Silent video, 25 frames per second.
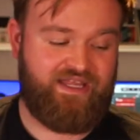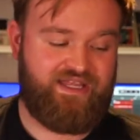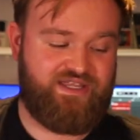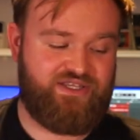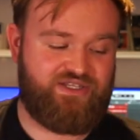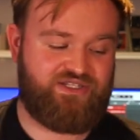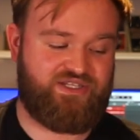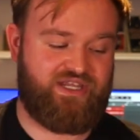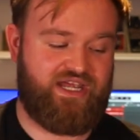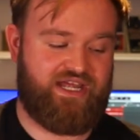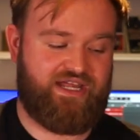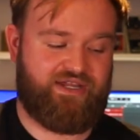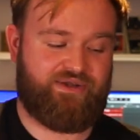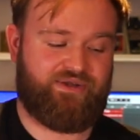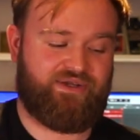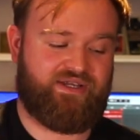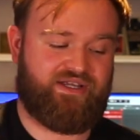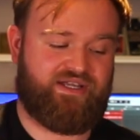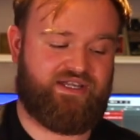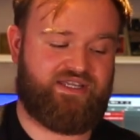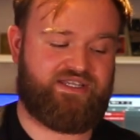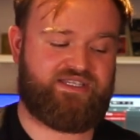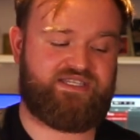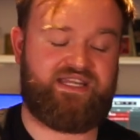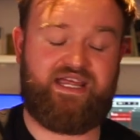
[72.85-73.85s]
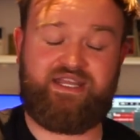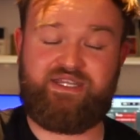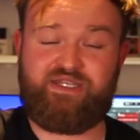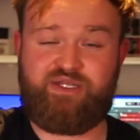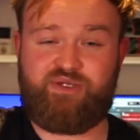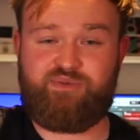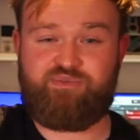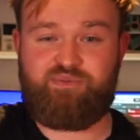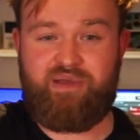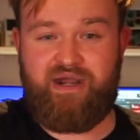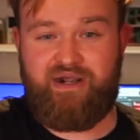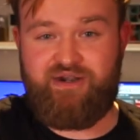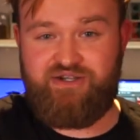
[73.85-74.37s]
So a
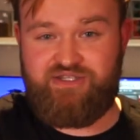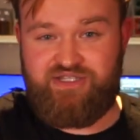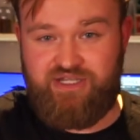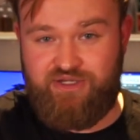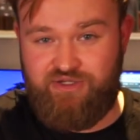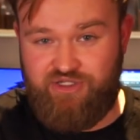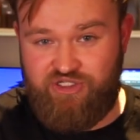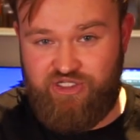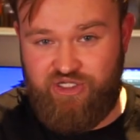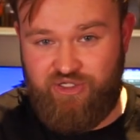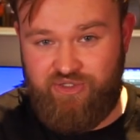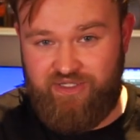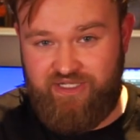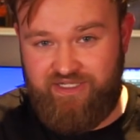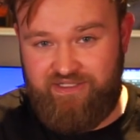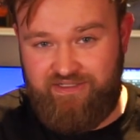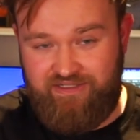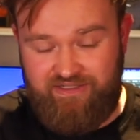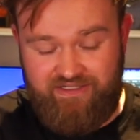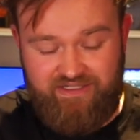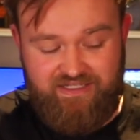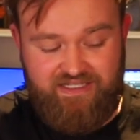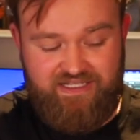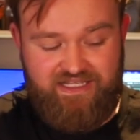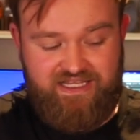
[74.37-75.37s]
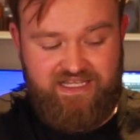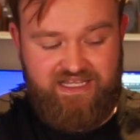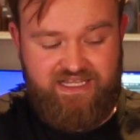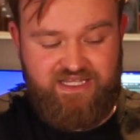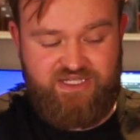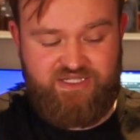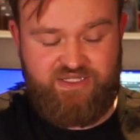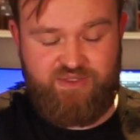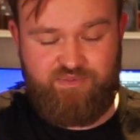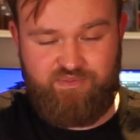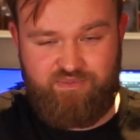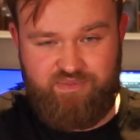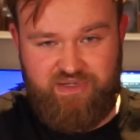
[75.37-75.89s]
standard baritone tuning
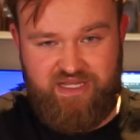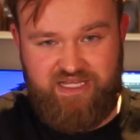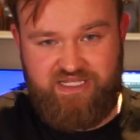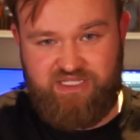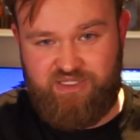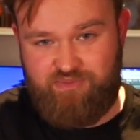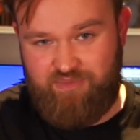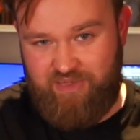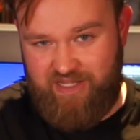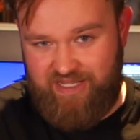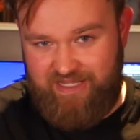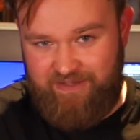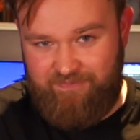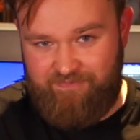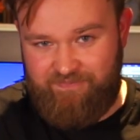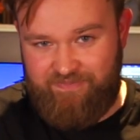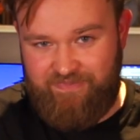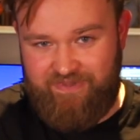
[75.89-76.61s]
is B to B.